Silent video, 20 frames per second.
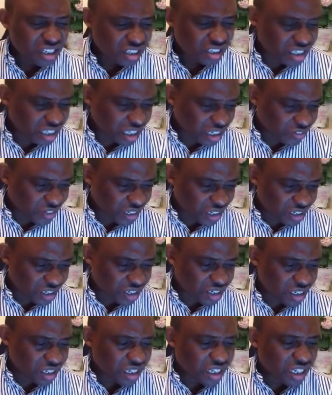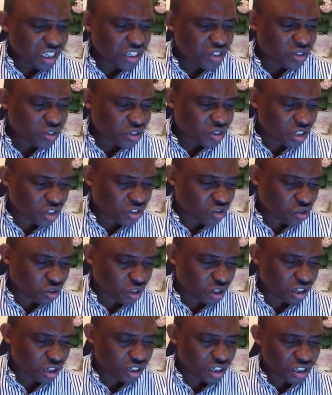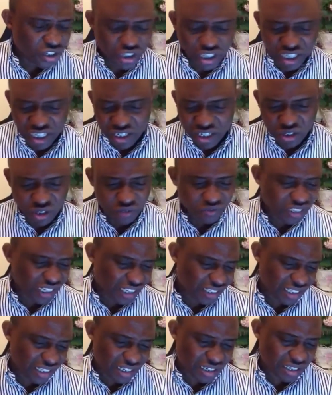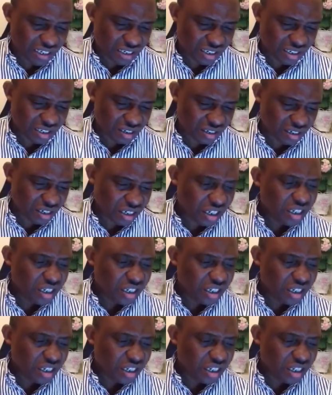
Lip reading: Deliverance is to destroy the chains of darkness.